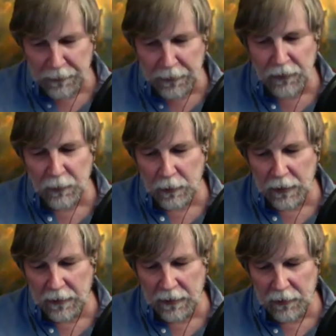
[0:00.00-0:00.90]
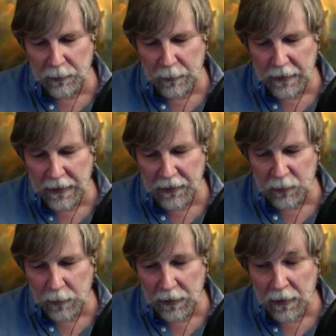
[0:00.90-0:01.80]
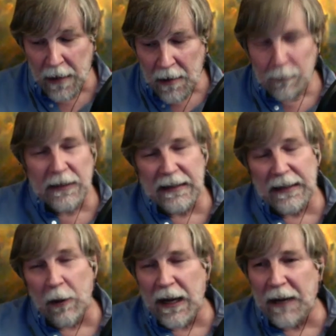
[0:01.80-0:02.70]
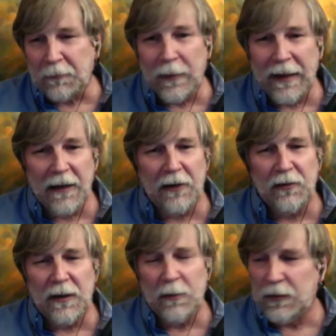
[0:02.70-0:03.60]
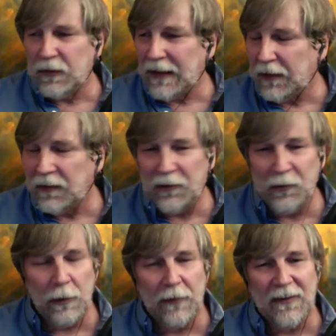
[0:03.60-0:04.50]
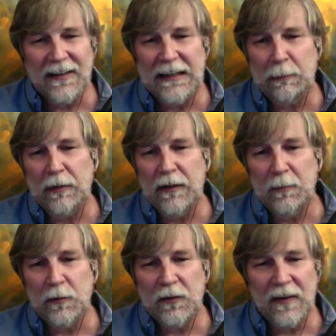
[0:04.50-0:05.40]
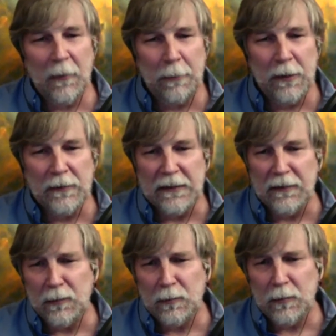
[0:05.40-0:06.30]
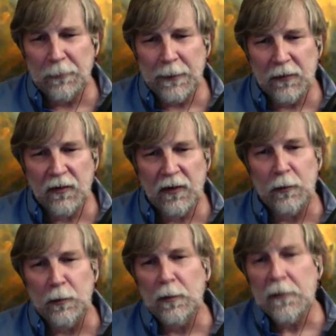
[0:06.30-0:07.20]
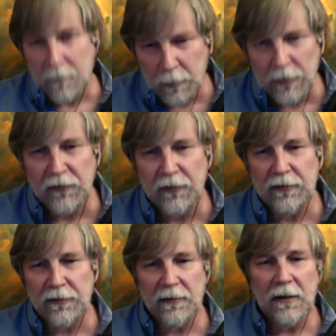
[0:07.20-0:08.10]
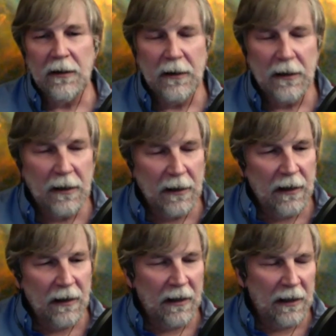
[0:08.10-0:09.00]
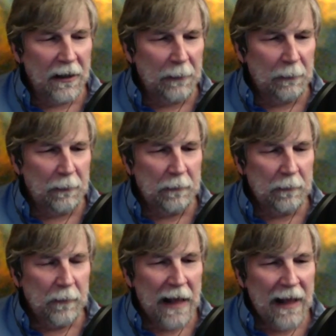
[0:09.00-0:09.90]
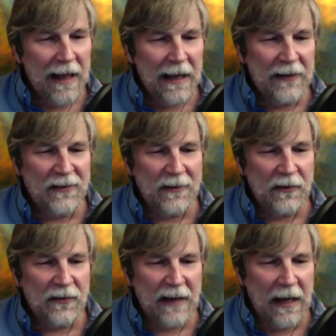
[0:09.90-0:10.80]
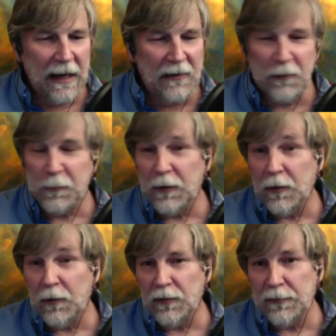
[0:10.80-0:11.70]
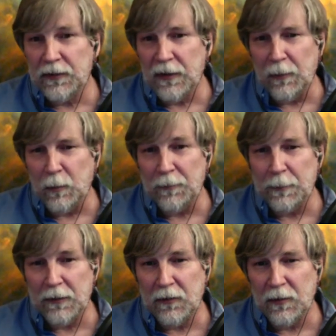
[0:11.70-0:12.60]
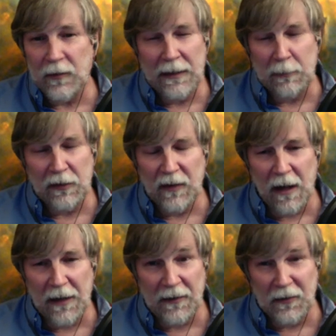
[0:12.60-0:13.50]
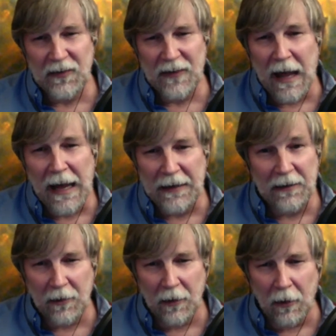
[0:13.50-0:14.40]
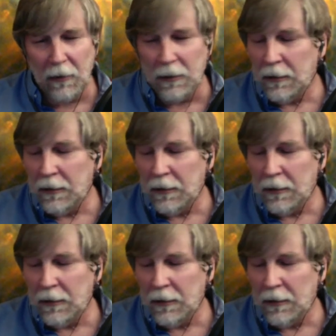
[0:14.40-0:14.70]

story that goes with that as well. But anyway, after that, I was asked to join the team that was now building the WFPIC 2, which, as an aside, that for those of us on the WFPIC 2 team is not an aside at all.